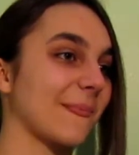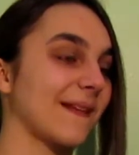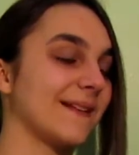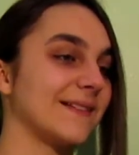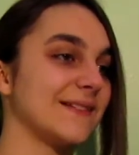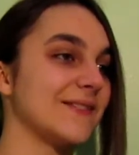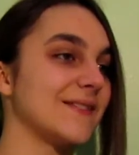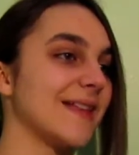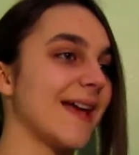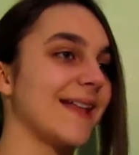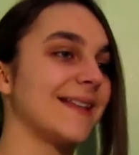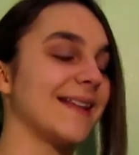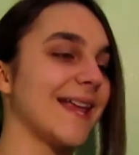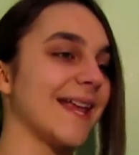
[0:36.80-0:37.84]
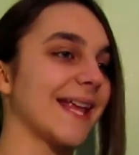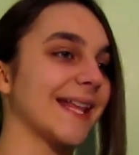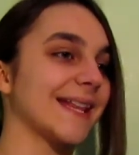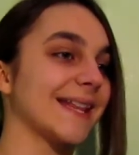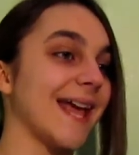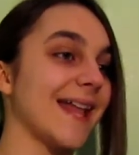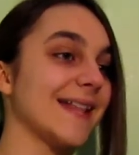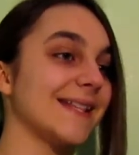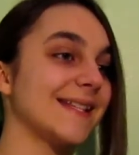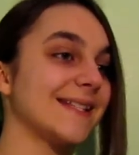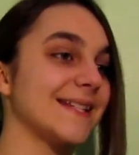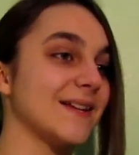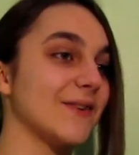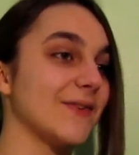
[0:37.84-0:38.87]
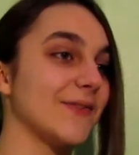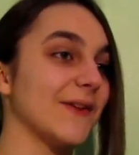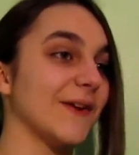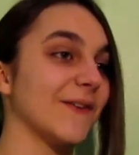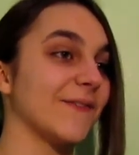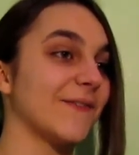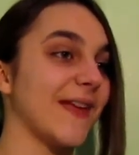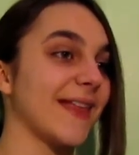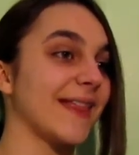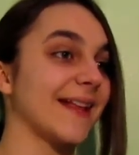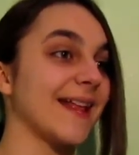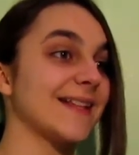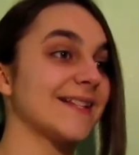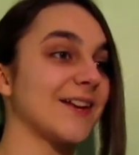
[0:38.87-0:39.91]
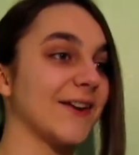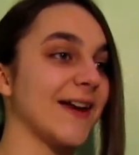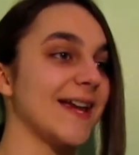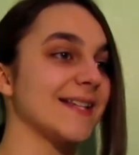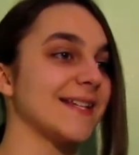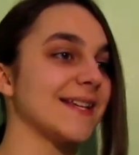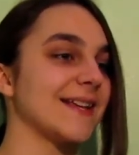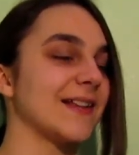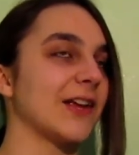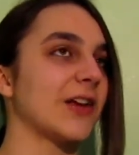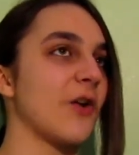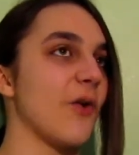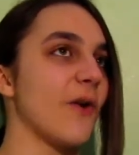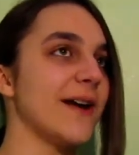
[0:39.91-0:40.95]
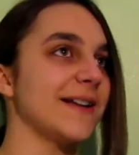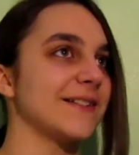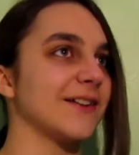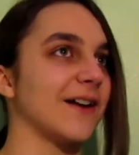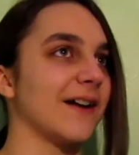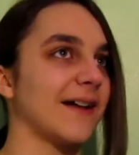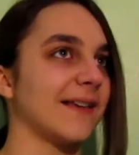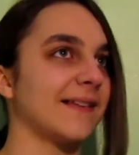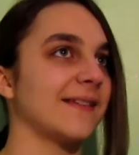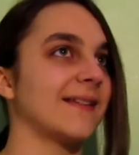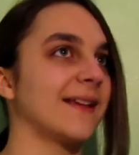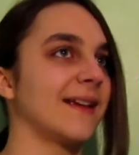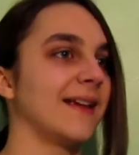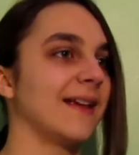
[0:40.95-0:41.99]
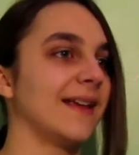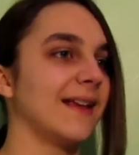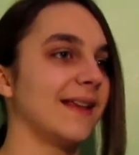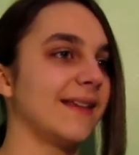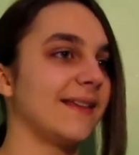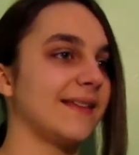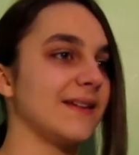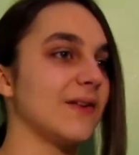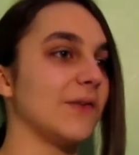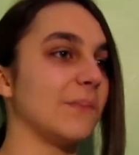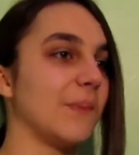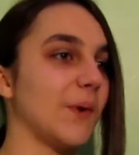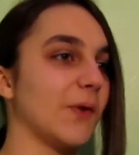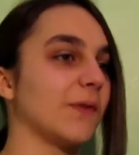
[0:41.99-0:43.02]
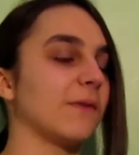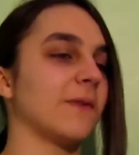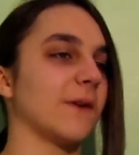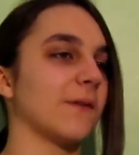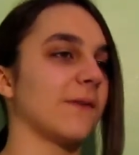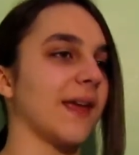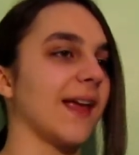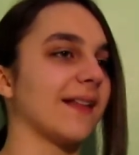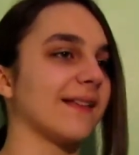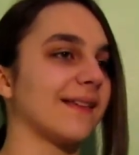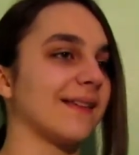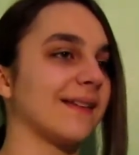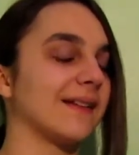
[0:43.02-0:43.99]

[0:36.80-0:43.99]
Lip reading: Dude, that sealed their fate. Like, that's crazy. A coin toss sealed both of their fates.